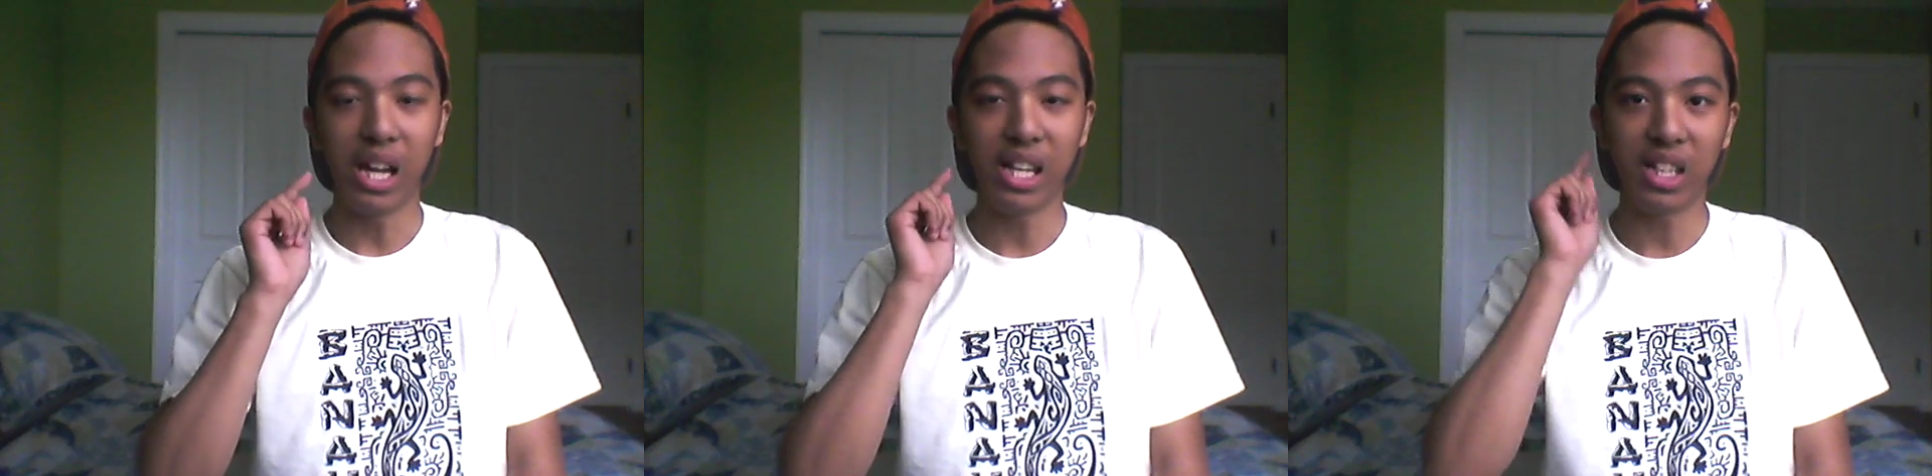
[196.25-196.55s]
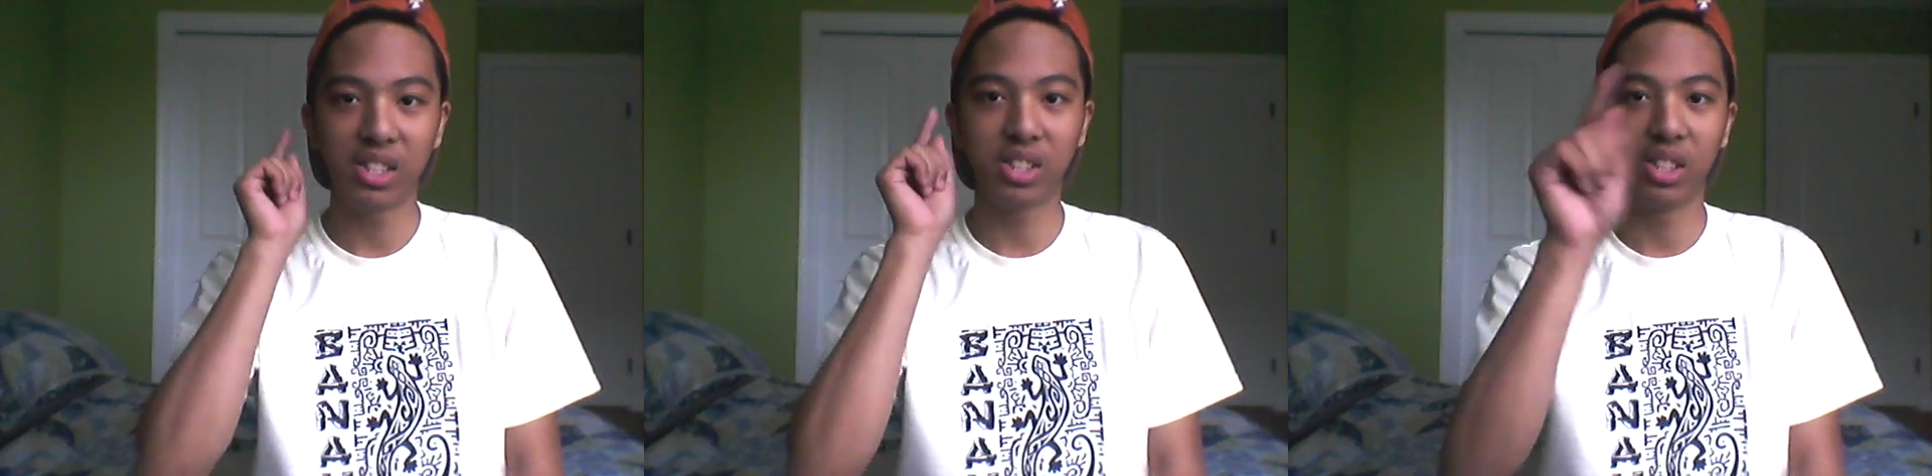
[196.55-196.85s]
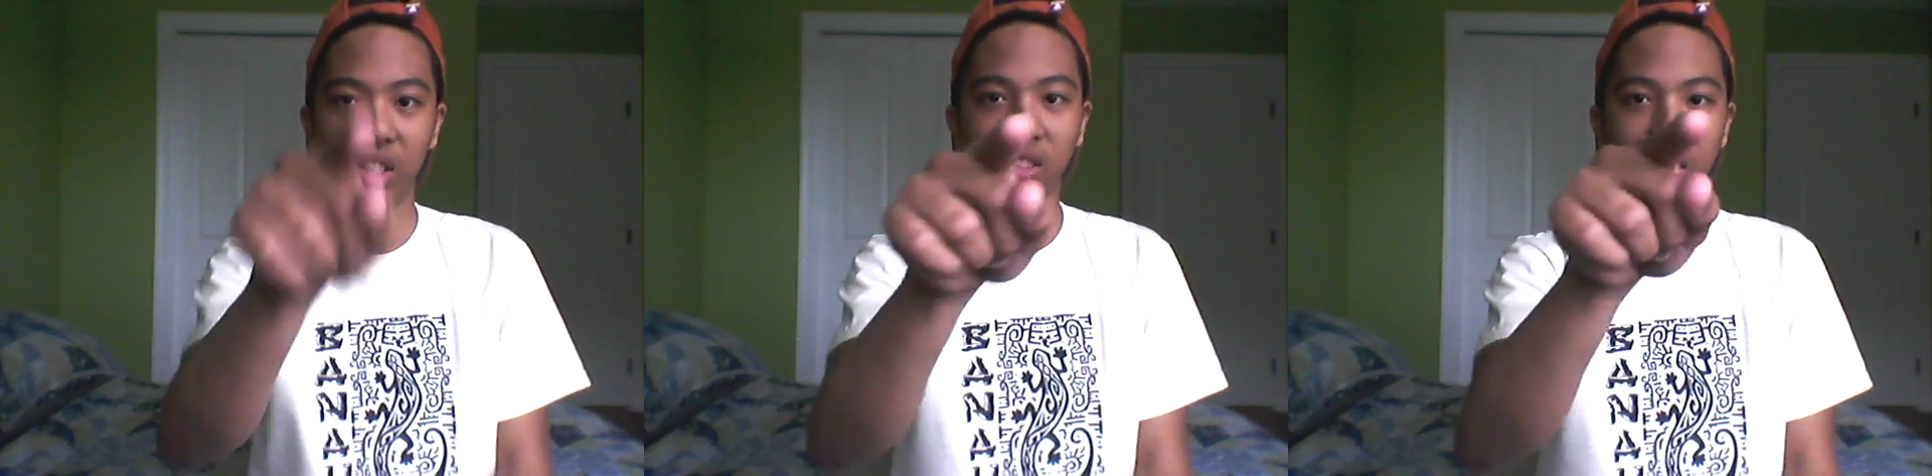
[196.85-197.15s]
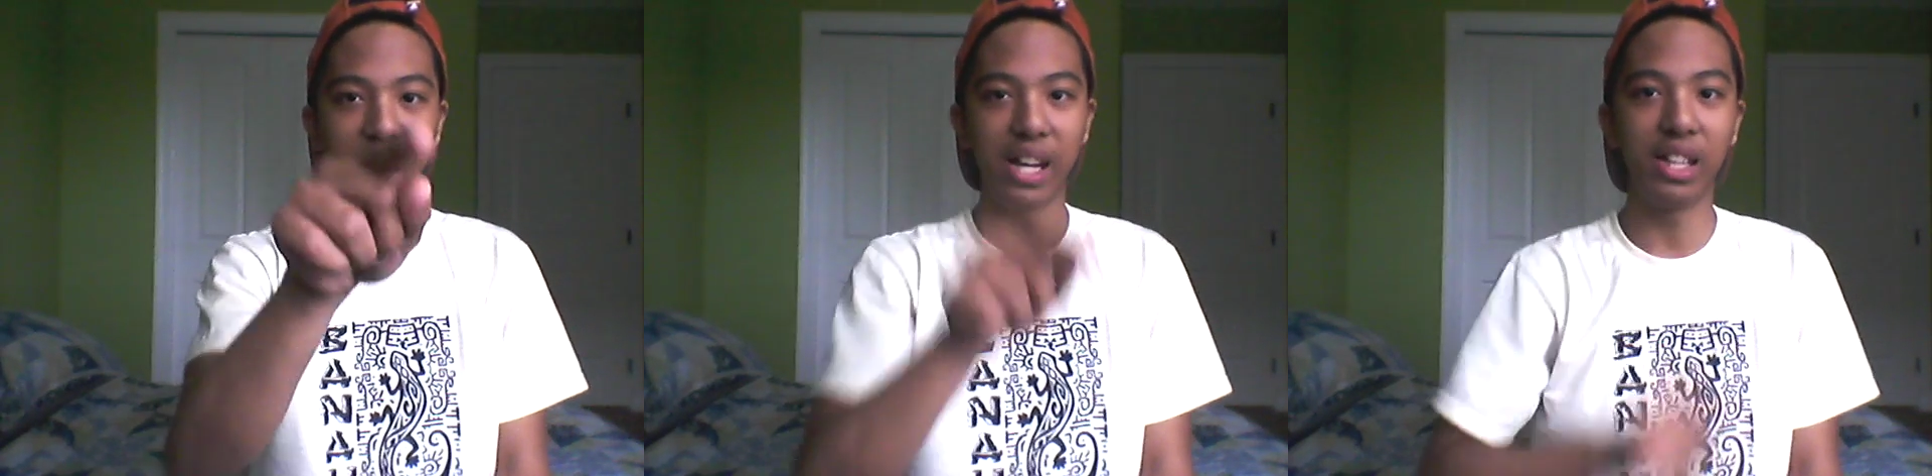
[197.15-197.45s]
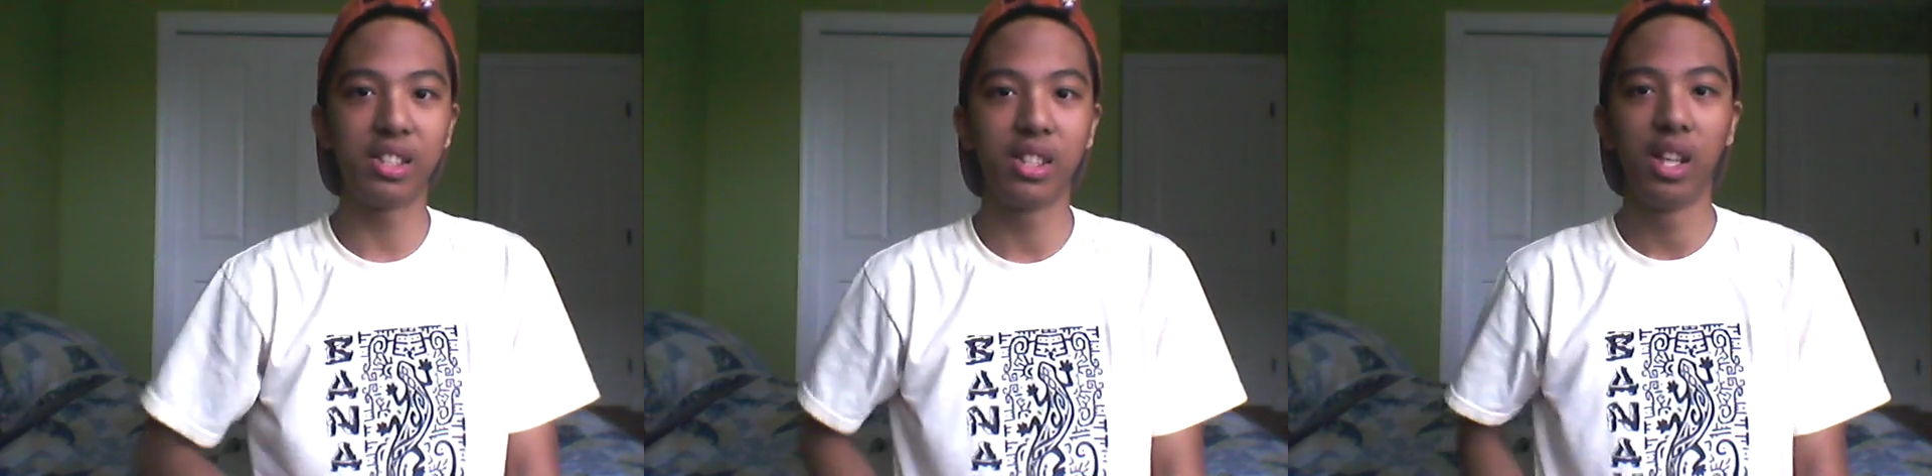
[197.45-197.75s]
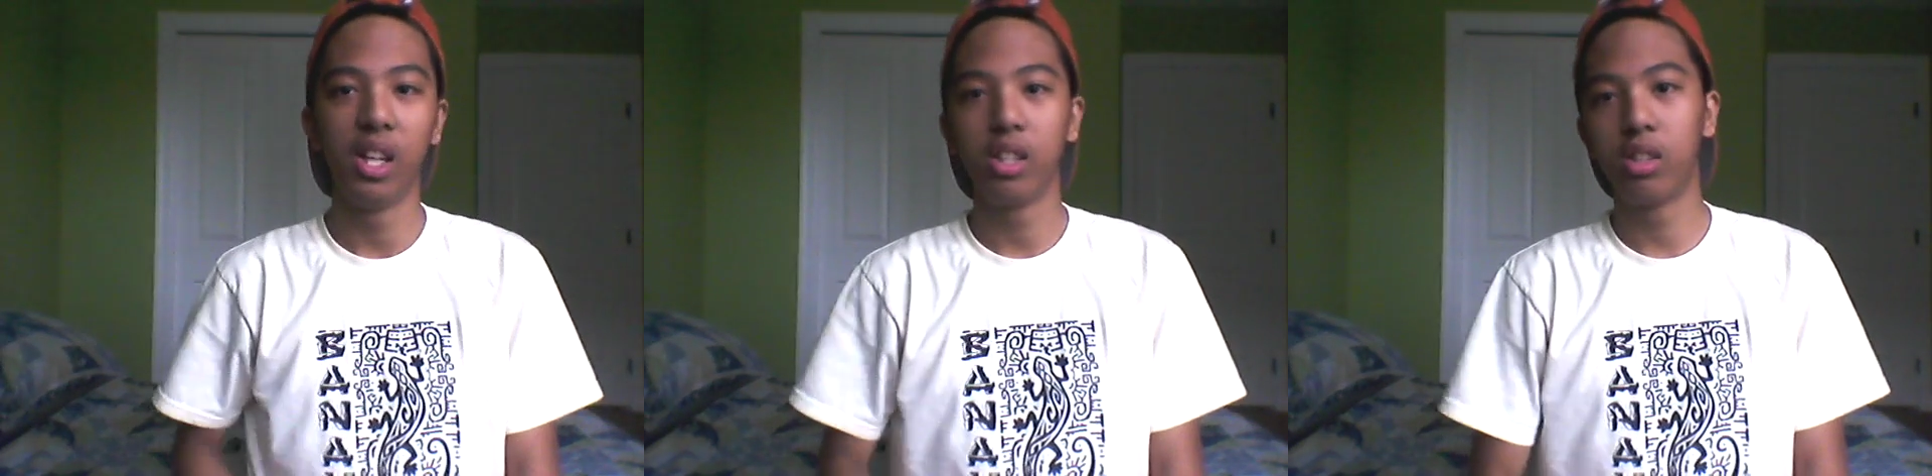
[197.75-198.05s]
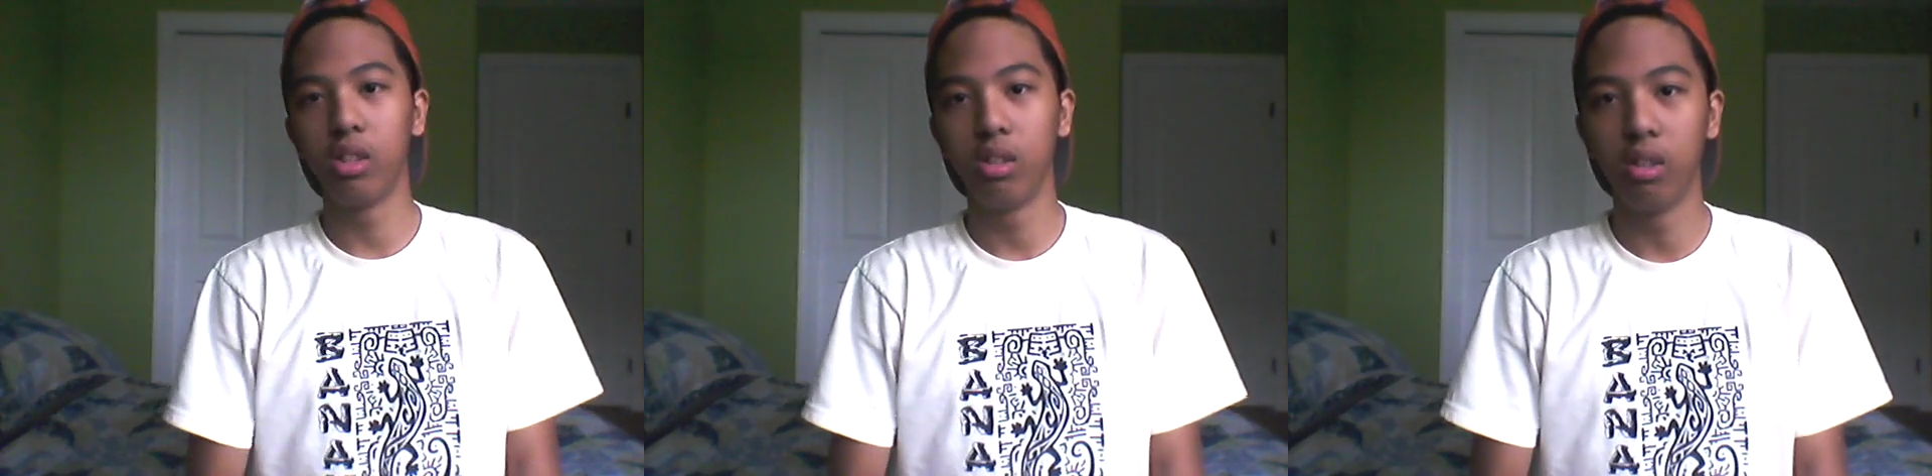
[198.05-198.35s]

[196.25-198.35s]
ask you guys to